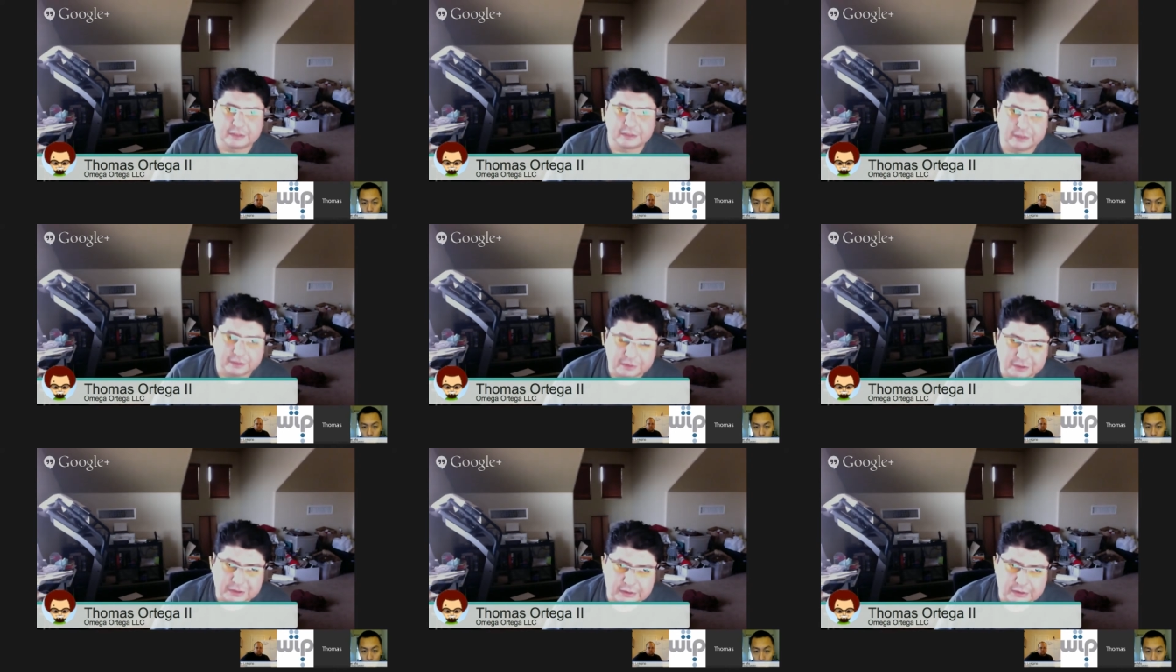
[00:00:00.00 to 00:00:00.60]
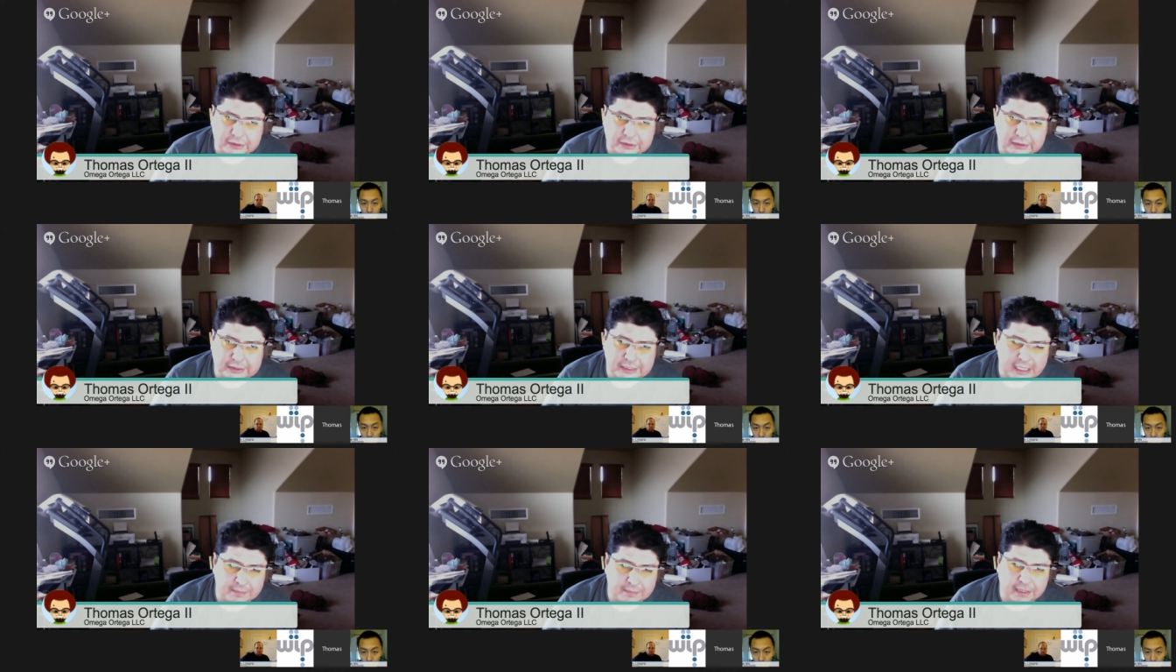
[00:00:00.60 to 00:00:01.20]
solutions, it's
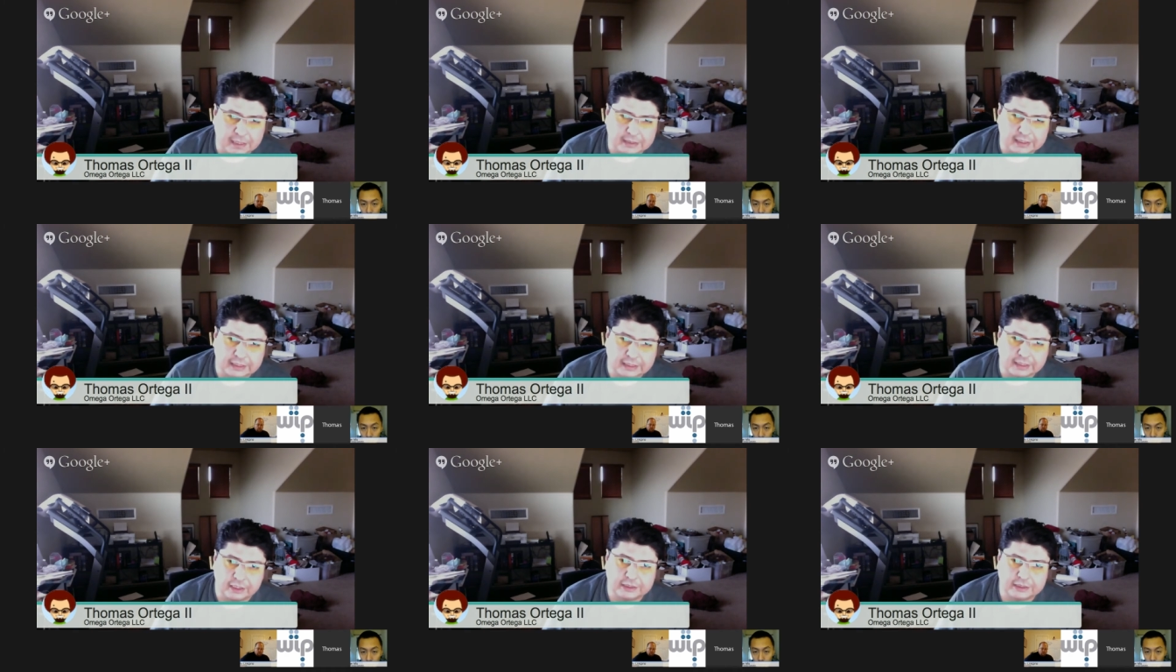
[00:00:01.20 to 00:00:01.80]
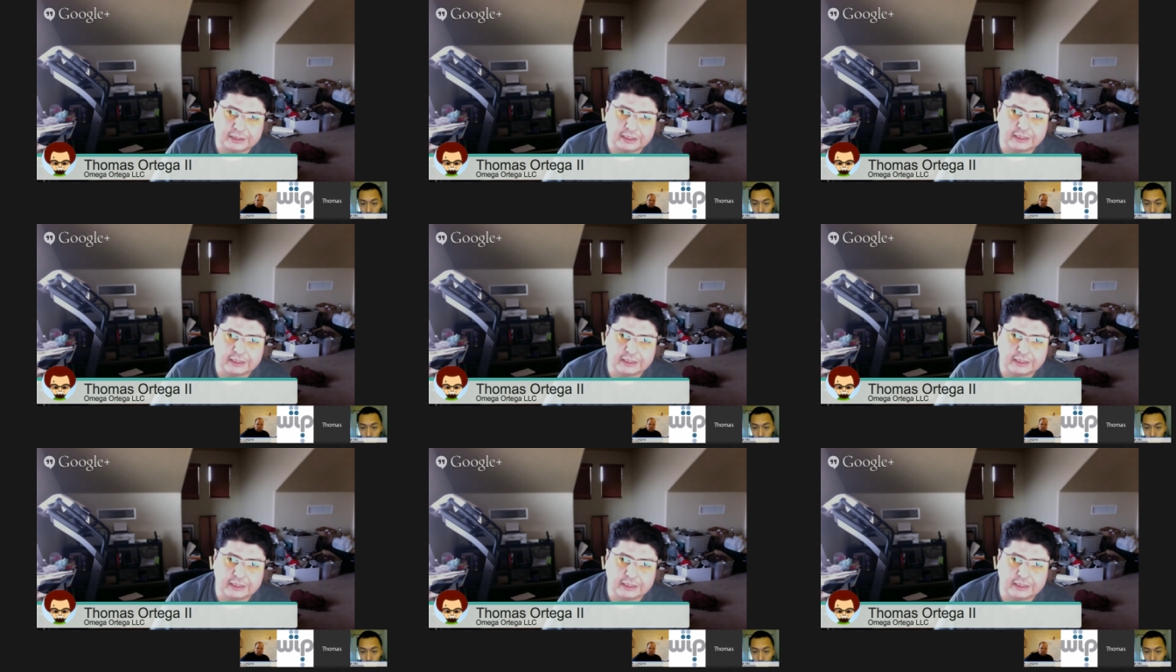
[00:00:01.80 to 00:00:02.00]
not about technology.